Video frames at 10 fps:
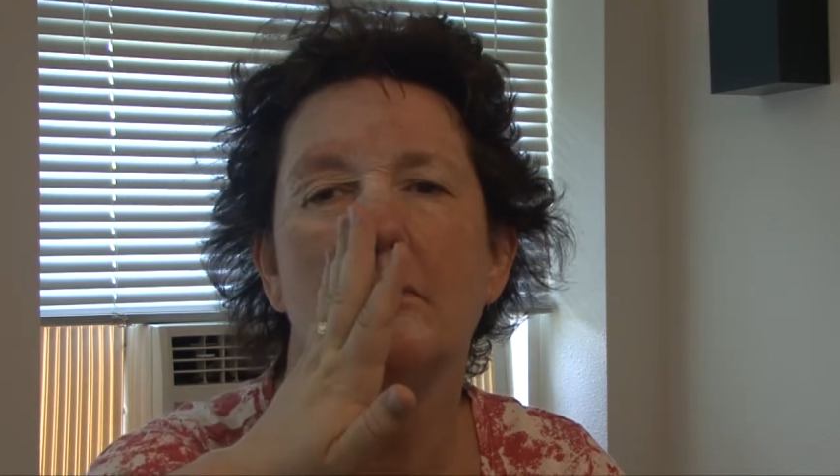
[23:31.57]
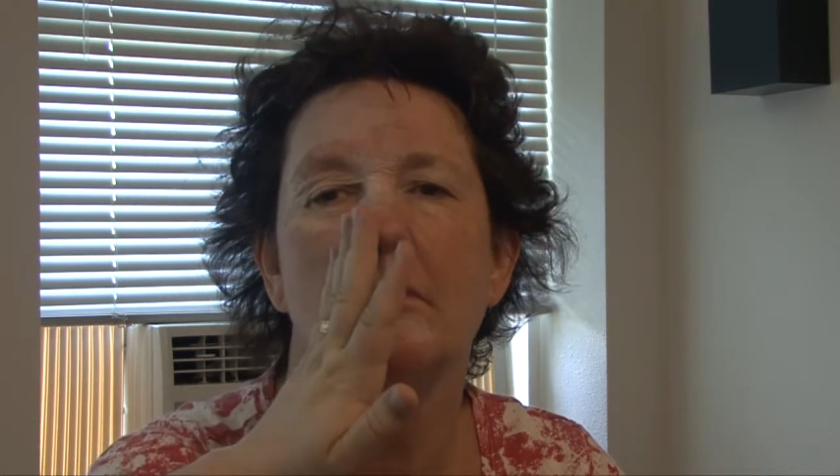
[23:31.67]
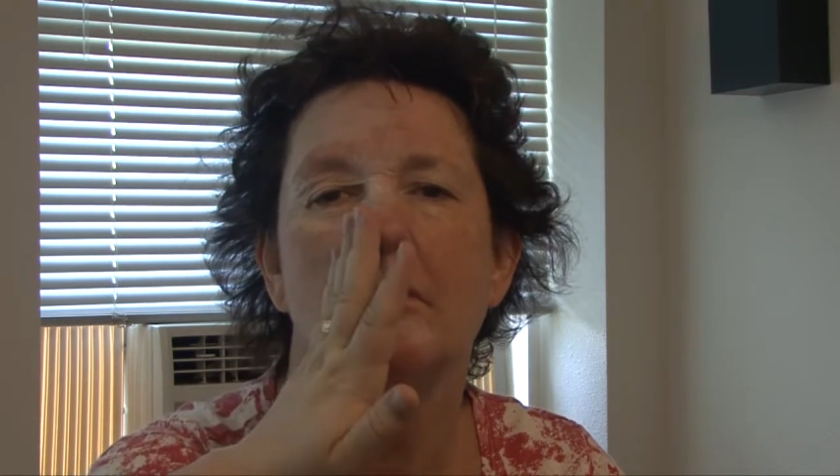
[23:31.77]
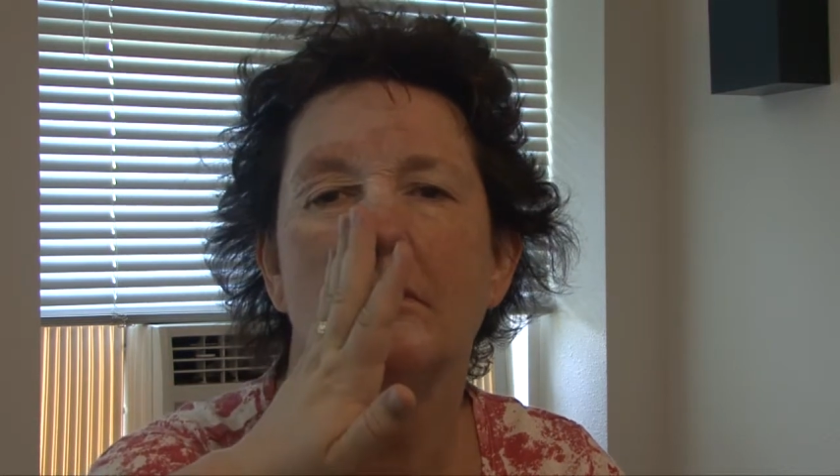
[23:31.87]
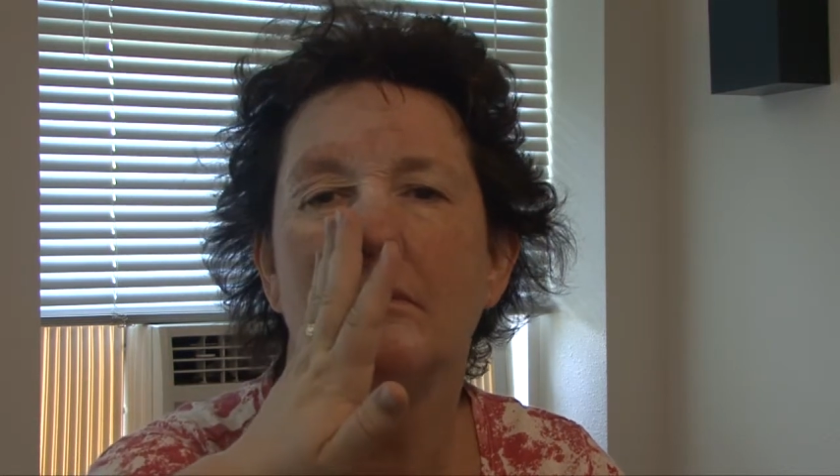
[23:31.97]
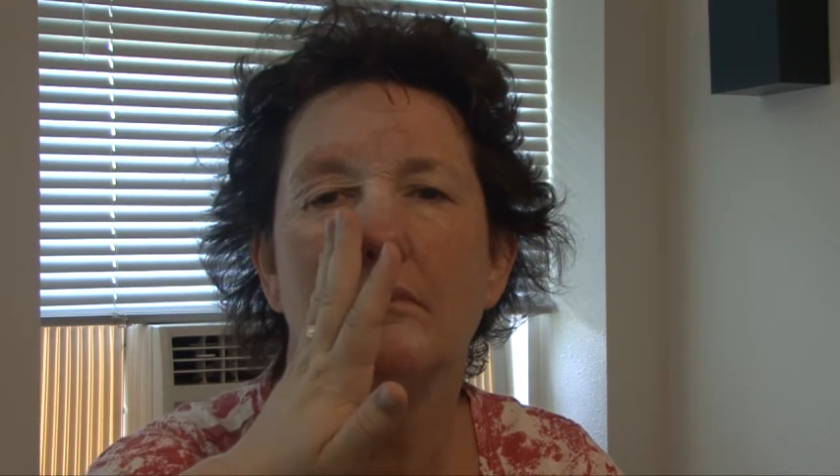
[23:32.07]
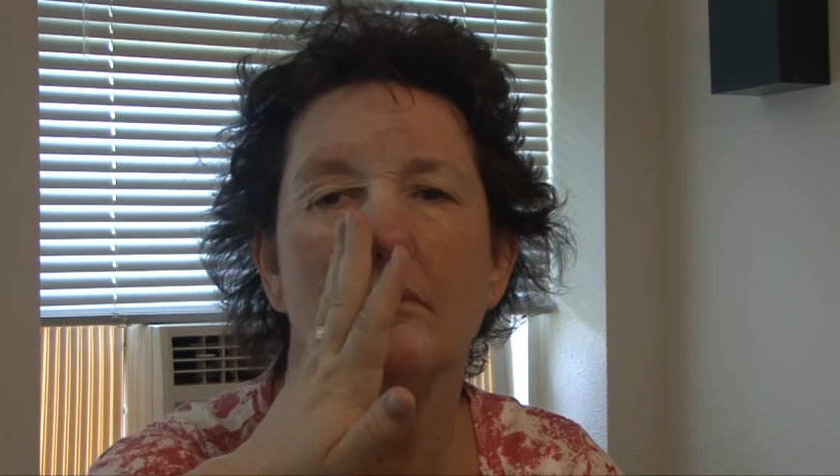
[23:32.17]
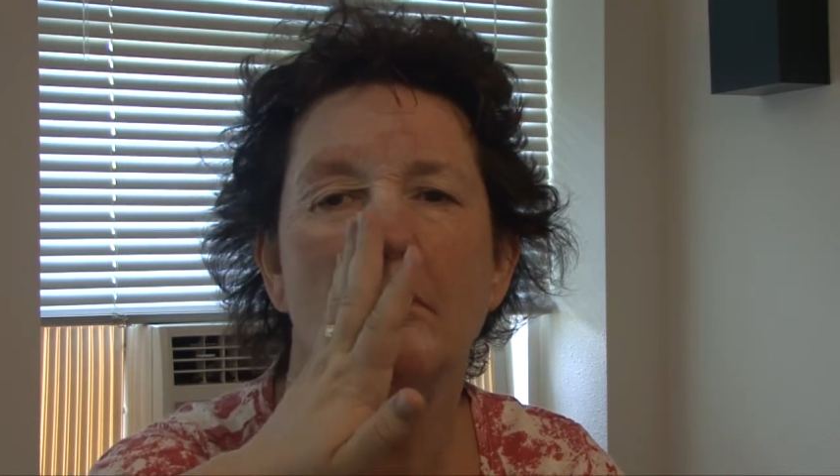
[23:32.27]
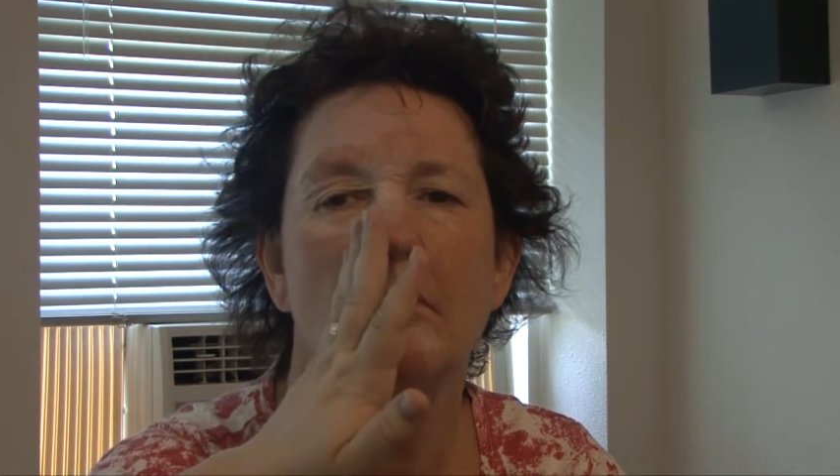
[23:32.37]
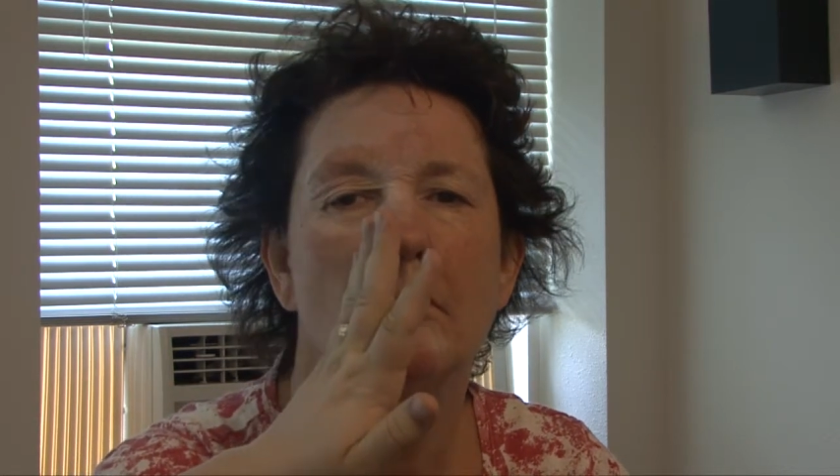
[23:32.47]
pull
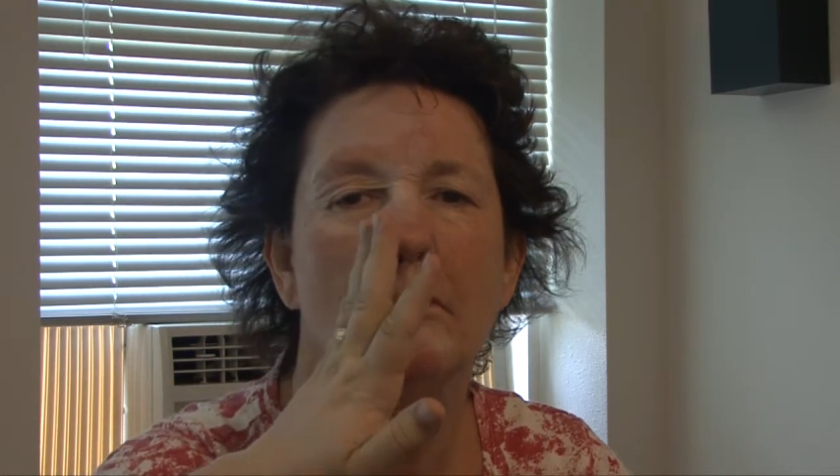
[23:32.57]
right through